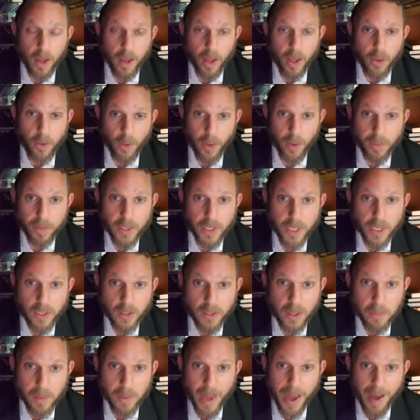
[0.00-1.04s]
The Rebbe says
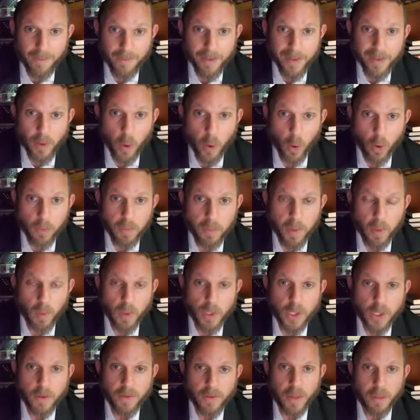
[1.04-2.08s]
to him, you haven't told me
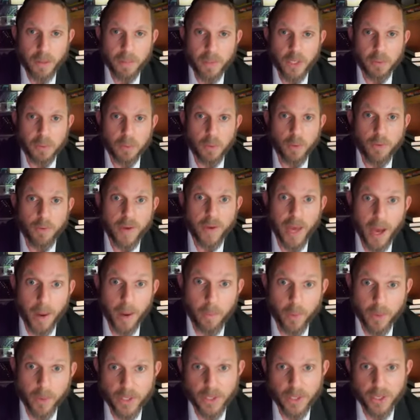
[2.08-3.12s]
which of them is moving
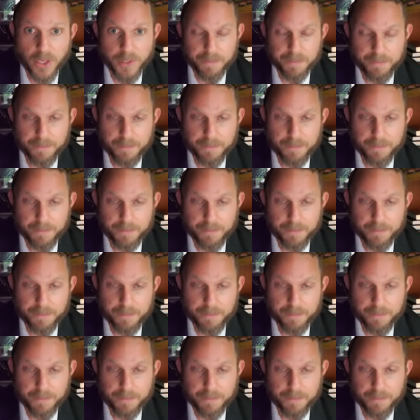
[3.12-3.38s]
upwards.